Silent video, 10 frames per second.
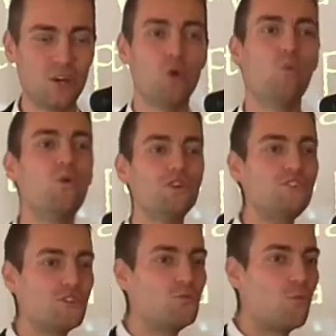Would
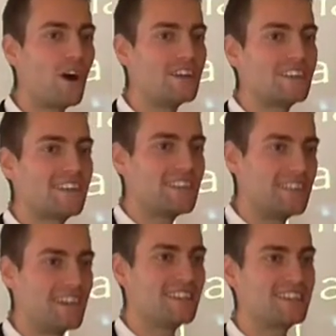you want
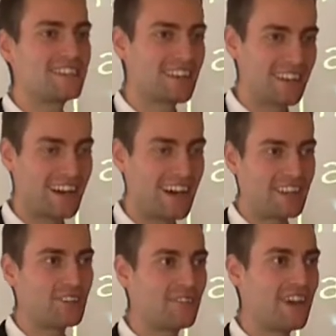this
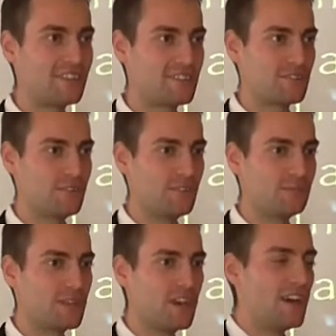kind of answer?
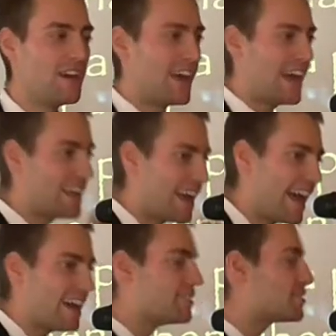An
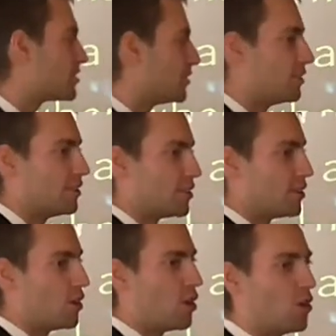answer
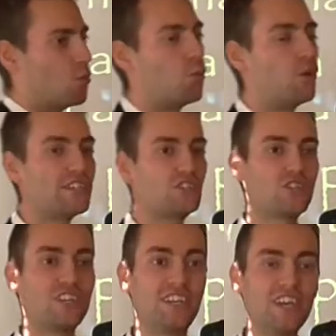which
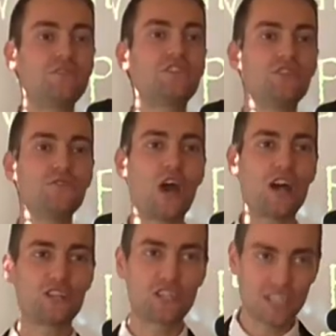gives you a,
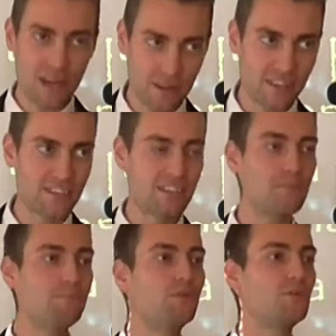a
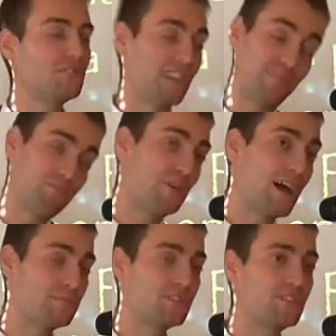simple, not
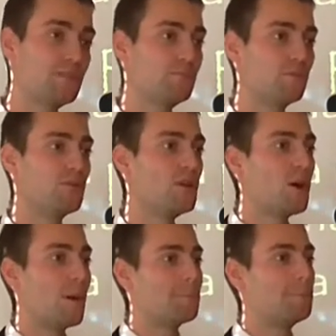perhaps a simple,
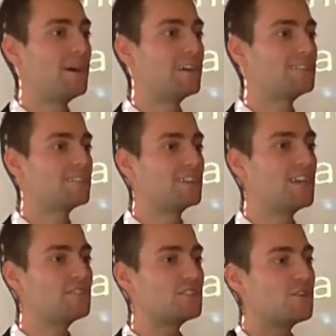but
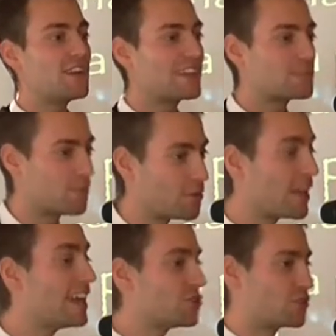gives you an
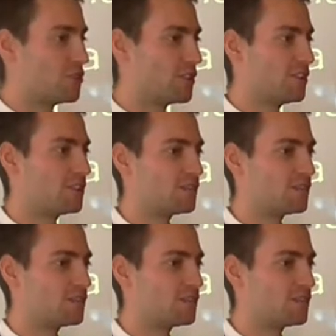explanation